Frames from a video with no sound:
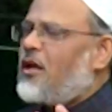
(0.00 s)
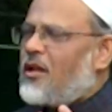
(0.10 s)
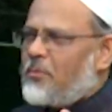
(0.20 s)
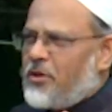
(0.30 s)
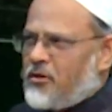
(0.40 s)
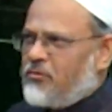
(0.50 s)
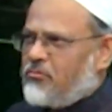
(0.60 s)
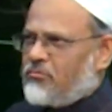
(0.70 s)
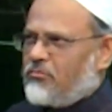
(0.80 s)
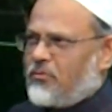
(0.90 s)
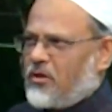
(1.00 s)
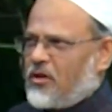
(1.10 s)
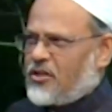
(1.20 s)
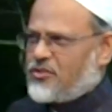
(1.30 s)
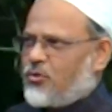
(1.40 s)
Alameen,
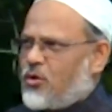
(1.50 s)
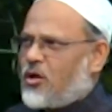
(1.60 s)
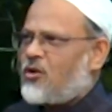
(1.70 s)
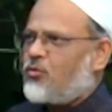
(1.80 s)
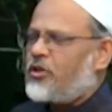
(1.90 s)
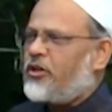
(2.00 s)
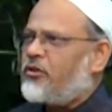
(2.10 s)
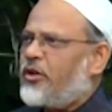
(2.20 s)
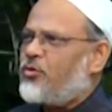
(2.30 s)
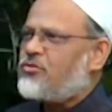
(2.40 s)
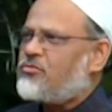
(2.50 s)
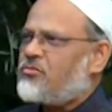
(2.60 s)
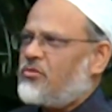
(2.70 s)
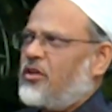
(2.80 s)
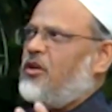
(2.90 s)
as Quran
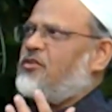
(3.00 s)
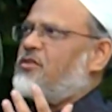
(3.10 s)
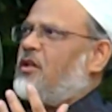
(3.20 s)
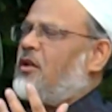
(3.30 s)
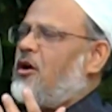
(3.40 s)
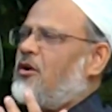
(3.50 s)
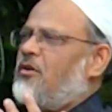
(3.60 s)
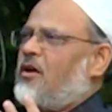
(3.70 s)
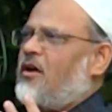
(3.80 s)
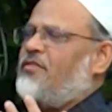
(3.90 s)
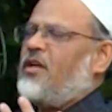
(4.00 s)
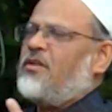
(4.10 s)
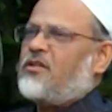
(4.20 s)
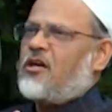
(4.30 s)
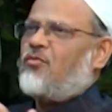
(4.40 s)
introduced. He is the Lord of
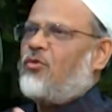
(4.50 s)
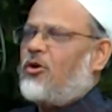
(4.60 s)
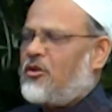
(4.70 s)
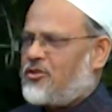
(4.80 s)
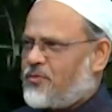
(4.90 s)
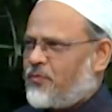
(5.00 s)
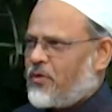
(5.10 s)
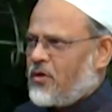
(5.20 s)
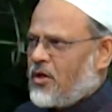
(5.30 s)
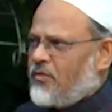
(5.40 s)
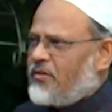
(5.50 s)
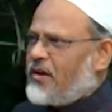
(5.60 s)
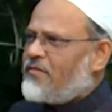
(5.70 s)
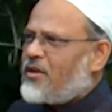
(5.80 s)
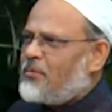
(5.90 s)
the entire world. We
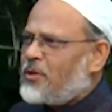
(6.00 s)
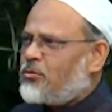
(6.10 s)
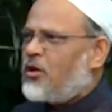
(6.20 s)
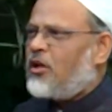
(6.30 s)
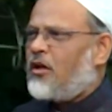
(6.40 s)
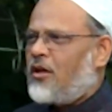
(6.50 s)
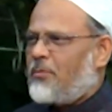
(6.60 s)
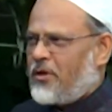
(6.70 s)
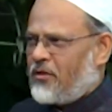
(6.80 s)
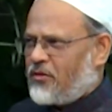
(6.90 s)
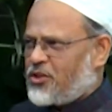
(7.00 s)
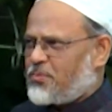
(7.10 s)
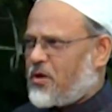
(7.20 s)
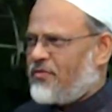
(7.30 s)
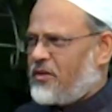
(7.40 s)
have Rahmatul Alameen.
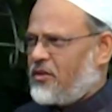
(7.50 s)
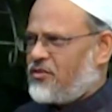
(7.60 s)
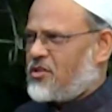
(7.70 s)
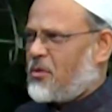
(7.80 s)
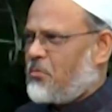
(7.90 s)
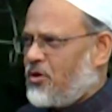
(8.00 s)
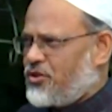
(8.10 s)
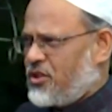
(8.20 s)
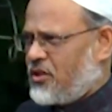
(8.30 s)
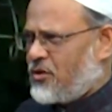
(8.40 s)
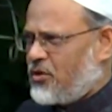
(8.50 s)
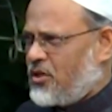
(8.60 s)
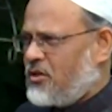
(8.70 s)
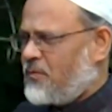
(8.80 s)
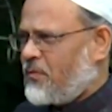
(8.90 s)
This prophet is mercy unto
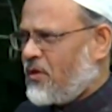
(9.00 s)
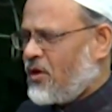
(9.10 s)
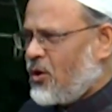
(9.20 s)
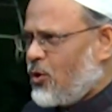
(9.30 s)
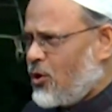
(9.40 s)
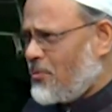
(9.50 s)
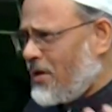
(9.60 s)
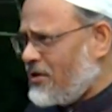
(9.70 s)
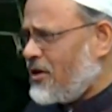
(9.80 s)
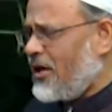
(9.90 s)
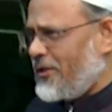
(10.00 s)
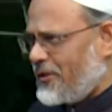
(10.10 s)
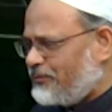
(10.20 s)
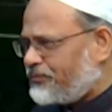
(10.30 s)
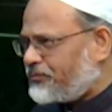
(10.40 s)
the whole mankind.